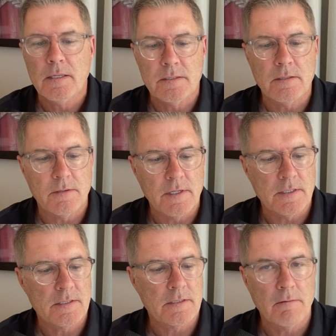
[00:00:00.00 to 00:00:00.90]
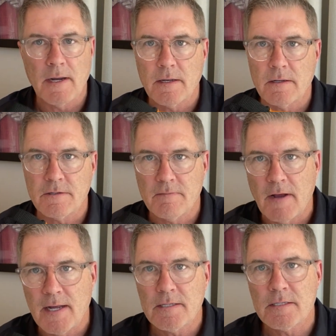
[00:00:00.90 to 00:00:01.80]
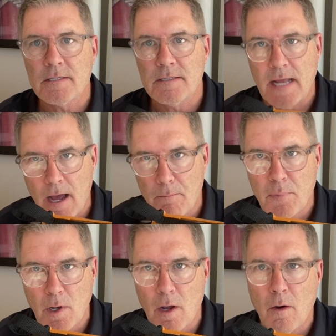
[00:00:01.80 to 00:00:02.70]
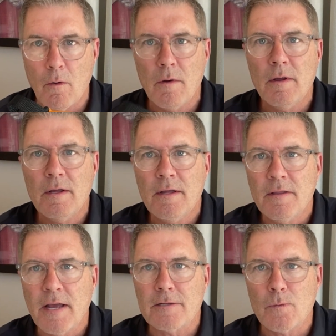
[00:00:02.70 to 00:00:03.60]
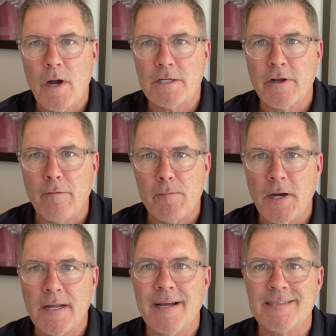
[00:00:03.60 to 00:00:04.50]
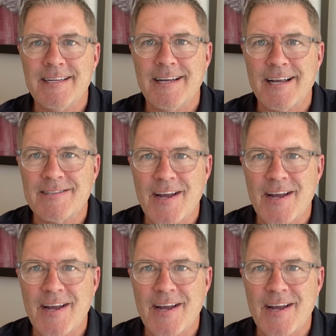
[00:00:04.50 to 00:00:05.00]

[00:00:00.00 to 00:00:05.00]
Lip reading: to this great little device down below. Thanks for watching, everybody. I'll see you next